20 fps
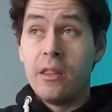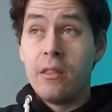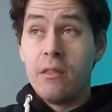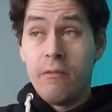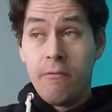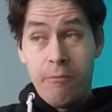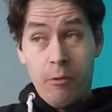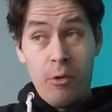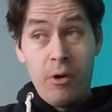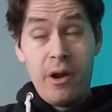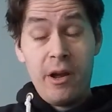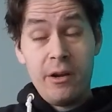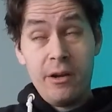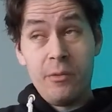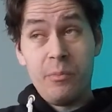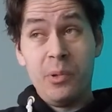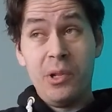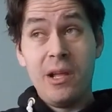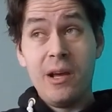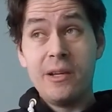400
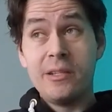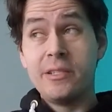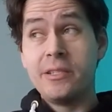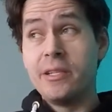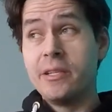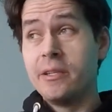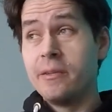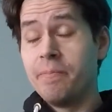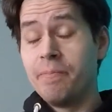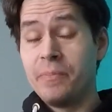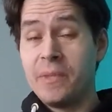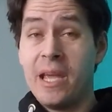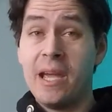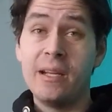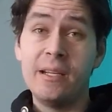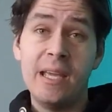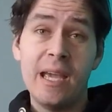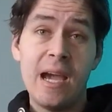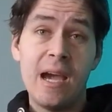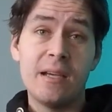plus head
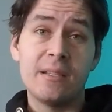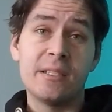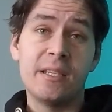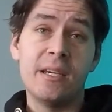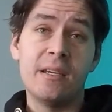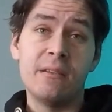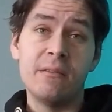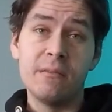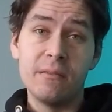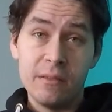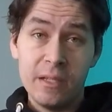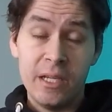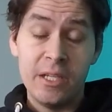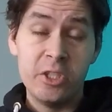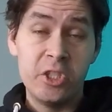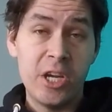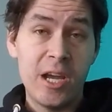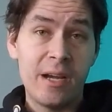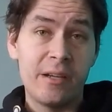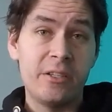gasket,
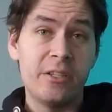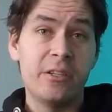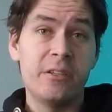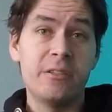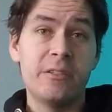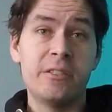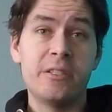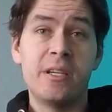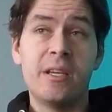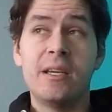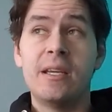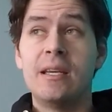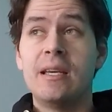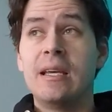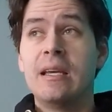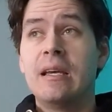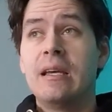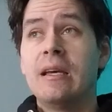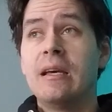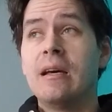injectors.
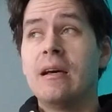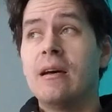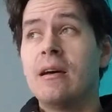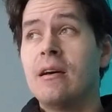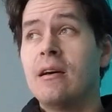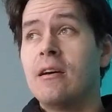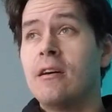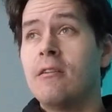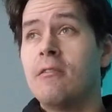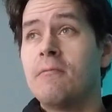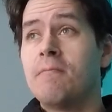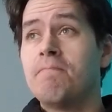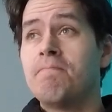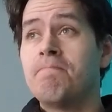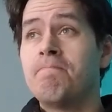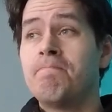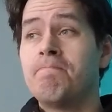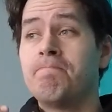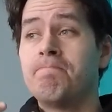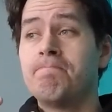And
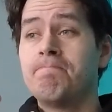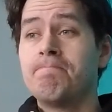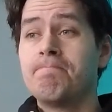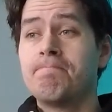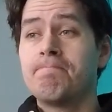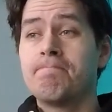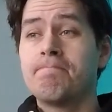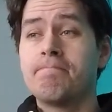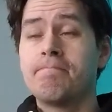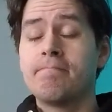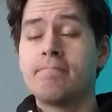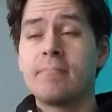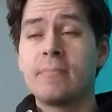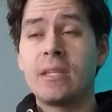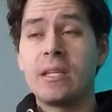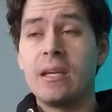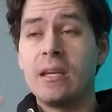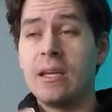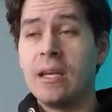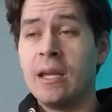
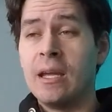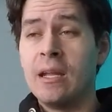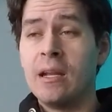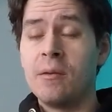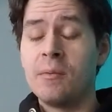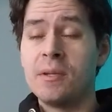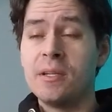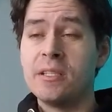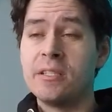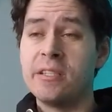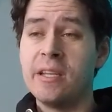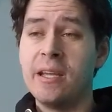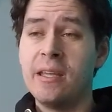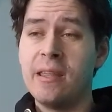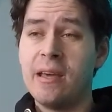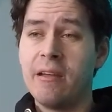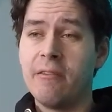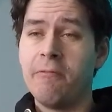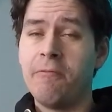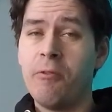I'm going to say
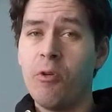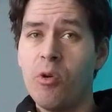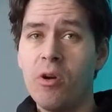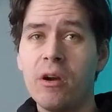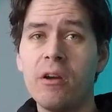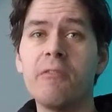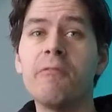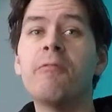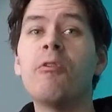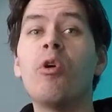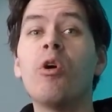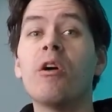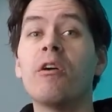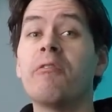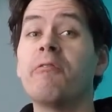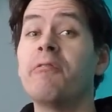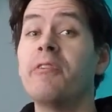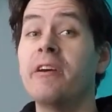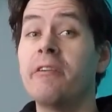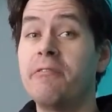that 4 to
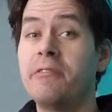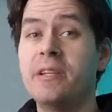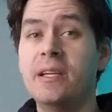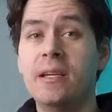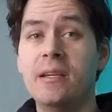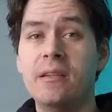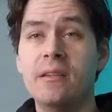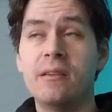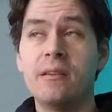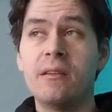450